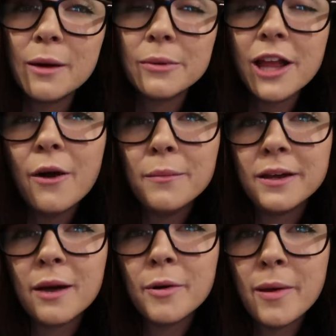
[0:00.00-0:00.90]
down below and
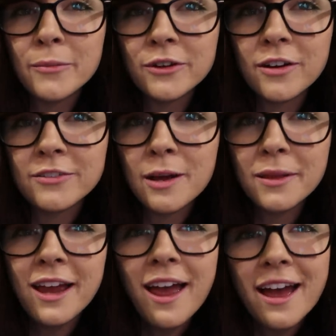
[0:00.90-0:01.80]
become a member of our
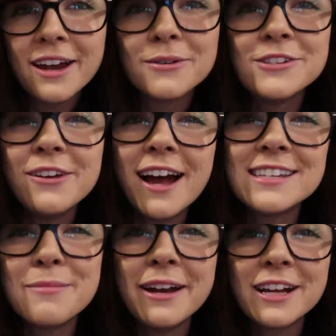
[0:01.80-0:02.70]
family, and I will see you
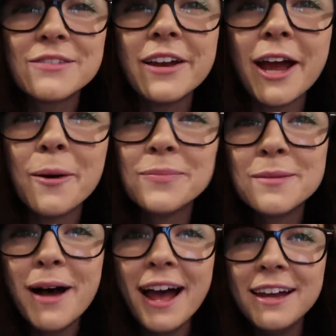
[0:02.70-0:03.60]
guys in my next video.
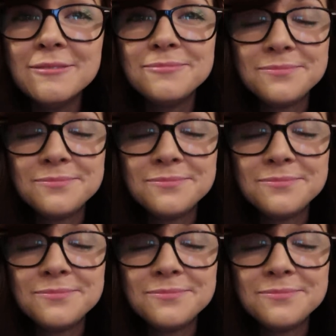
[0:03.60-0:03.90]
Bye!